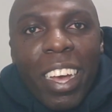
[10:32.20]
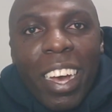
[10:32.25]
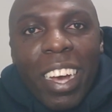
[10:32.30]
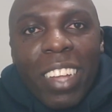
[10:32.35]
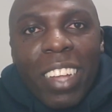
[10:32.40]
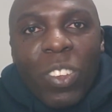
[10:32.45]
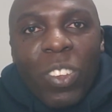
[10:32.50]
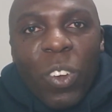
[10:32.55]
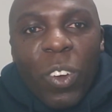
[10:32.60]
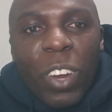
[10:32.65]

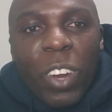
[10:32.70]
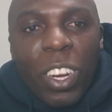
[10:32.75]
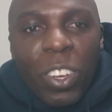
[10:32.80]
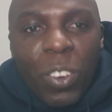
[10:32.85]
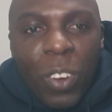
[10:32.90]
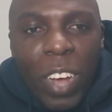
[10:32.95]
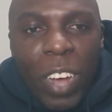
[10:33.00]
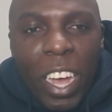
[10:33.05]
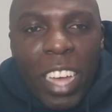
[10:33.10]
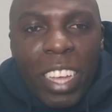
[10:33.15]
scored
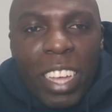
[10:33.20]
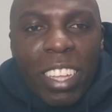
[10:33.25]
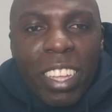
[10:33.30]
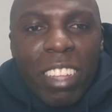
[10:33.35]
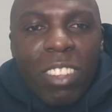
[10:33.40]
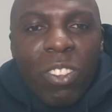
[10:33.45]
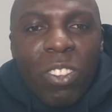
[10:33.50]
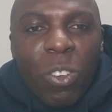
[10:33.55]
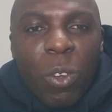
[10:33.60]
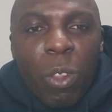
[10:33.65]

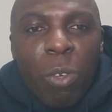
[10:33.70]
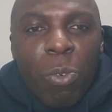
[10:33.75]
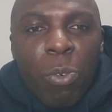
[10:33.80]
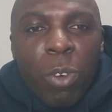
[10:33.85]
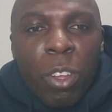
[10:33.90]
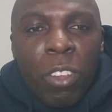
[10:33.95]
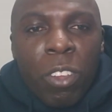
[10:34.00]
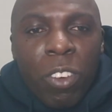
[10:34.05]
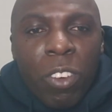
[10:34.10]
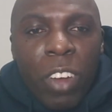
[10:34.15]
the
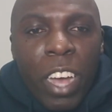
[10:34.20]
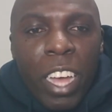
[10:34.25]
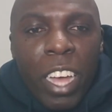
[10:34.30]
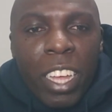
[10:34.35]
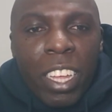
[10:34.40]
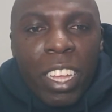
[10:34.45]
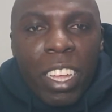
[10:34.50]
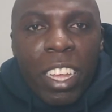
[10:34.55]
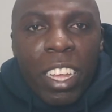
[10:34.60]
first try.